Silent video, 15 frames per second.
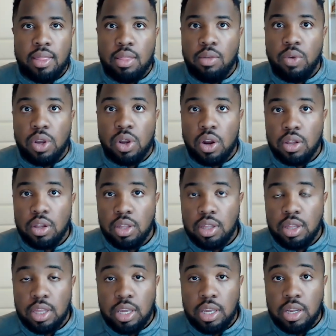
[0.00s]
We currently
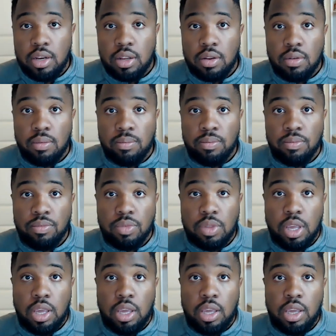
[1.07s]
lead
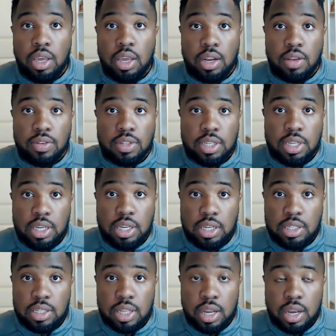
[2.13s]
the NFC
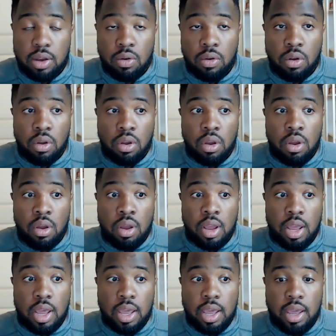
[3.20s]
East now.
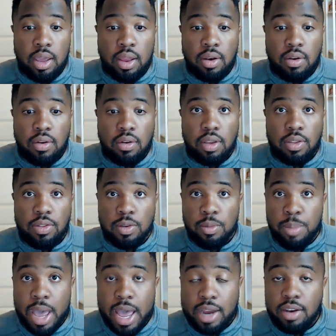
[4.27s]
And it's a
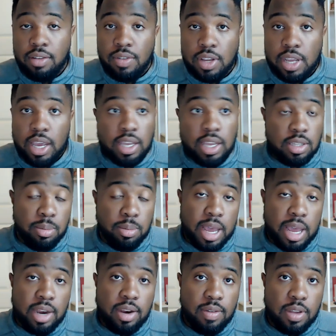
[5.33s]
bad division. It's a
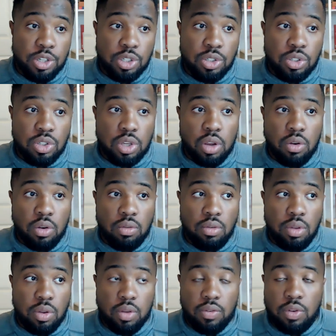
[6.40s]
bad division. So
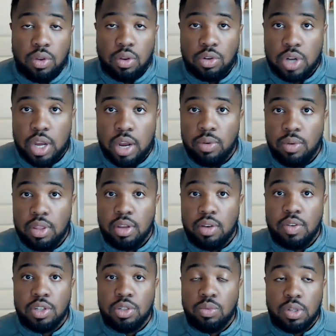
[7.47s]
if you can try to win the
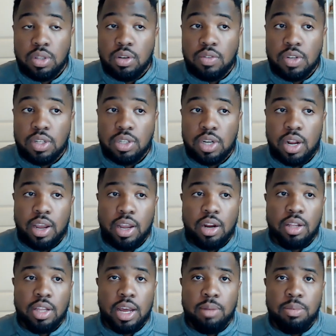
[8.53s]
division, win the division. I hear
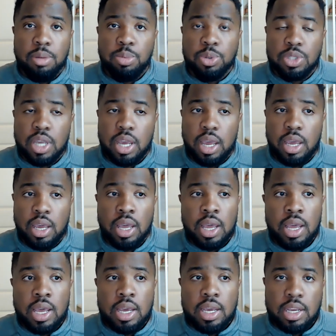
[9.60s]
a lot of people saying,
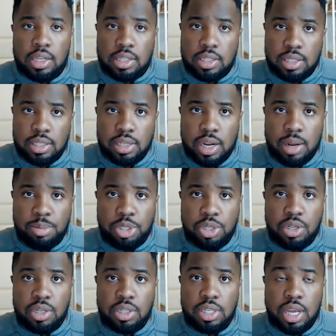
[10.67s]
is this an
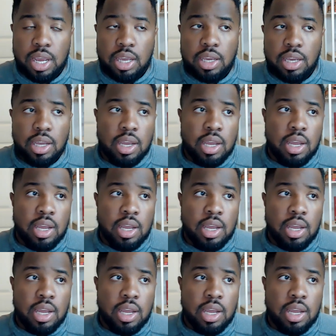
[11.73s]
opportunity to tank?